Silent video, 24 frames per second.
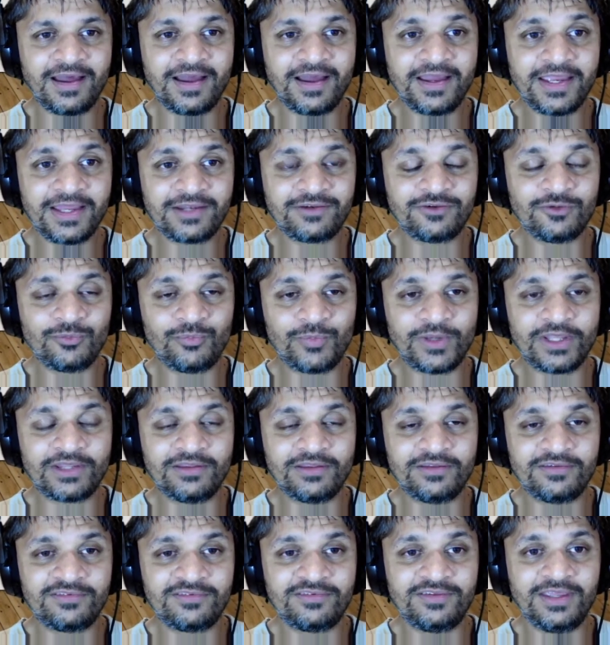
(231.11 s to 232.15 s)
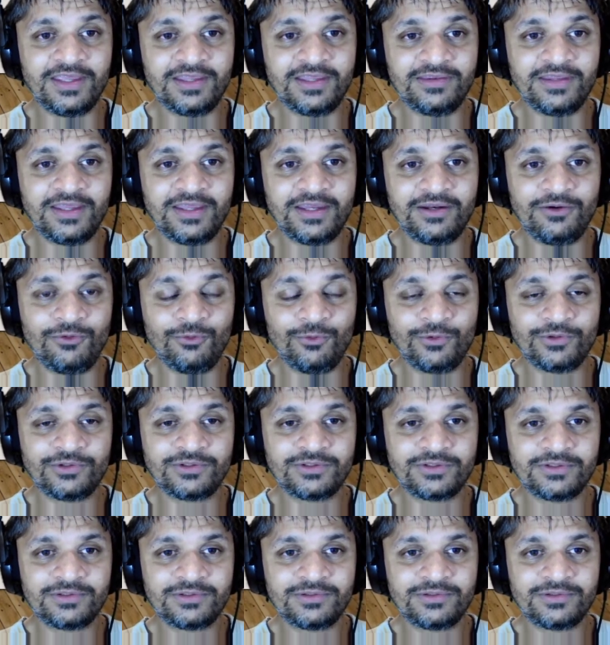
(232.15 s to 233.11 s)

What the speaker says: I get to pick the C and the n naught.